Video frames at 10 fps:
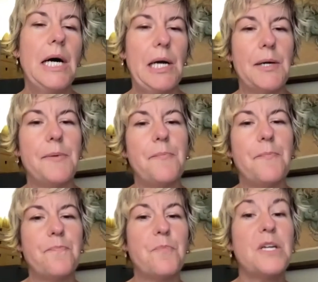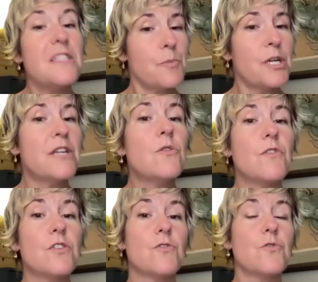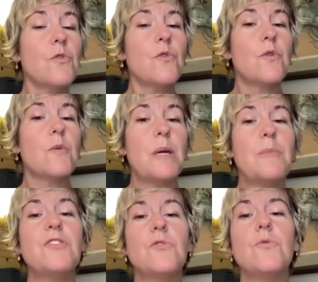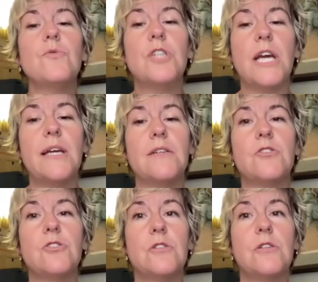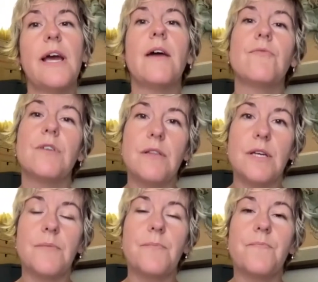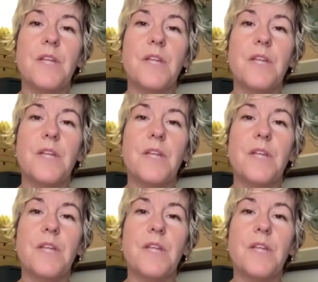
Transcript: But it's a pretty universal truth that babies do change everything.